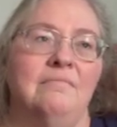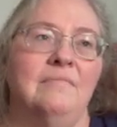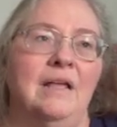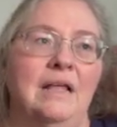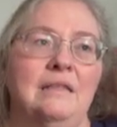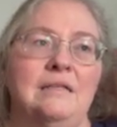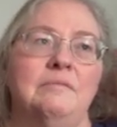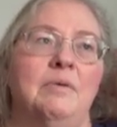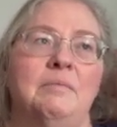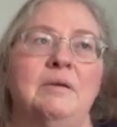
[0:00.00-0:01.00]
at this
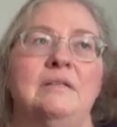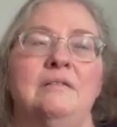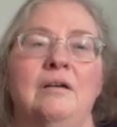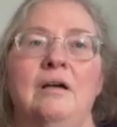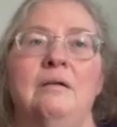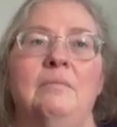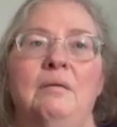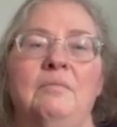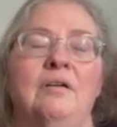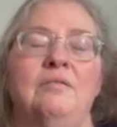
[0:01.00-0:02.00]
moment in time,
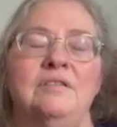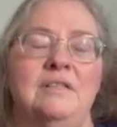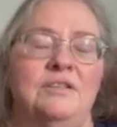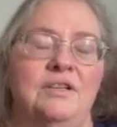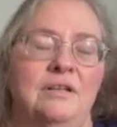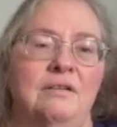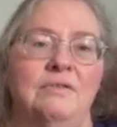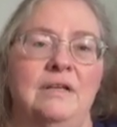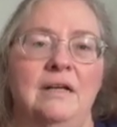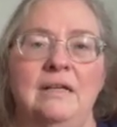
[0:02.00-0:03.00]
I'm not stitching every
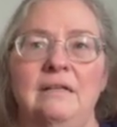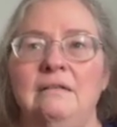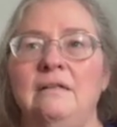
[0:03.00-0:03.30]
day.